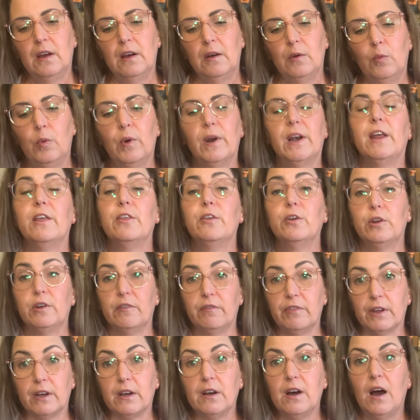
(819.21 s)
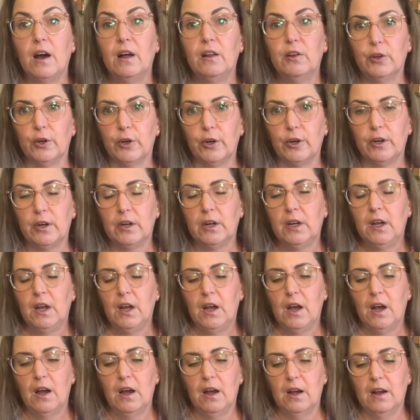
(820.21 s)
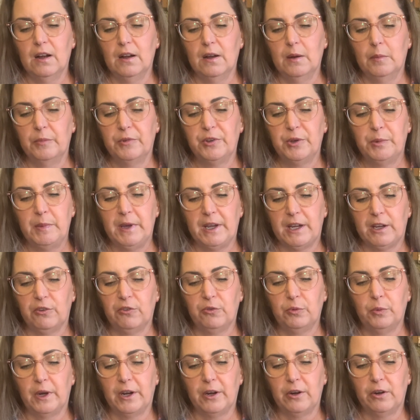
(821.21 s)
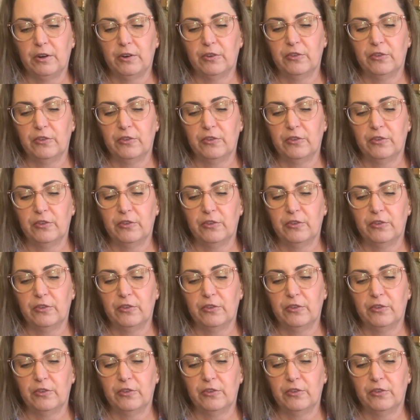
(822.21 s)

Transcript: what I thought of the color to make a sweater.